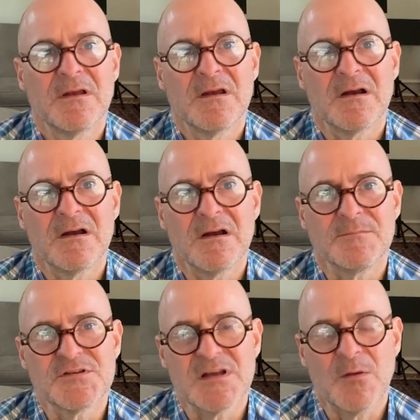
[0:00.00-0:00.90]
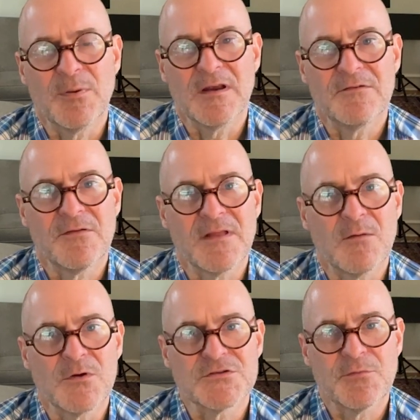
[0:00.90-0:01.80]
Yeah. Just how painful
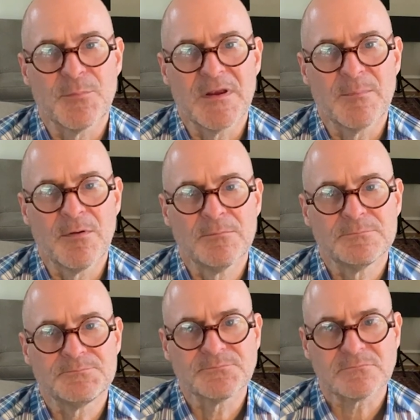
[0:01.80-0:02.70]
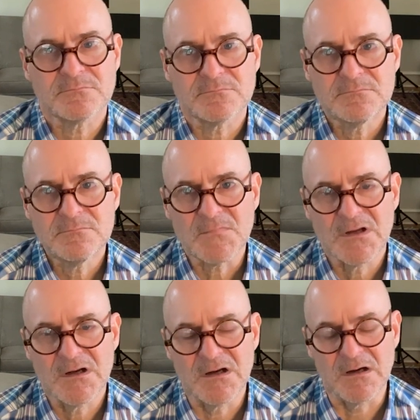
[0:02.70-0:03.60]
that was for people.
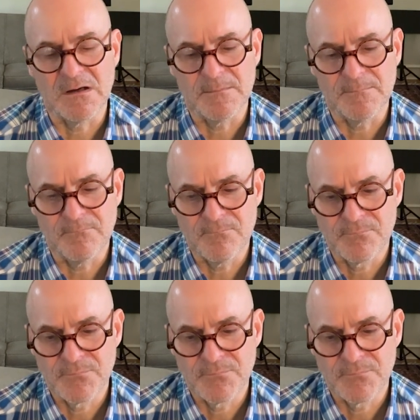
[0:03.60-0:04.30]
You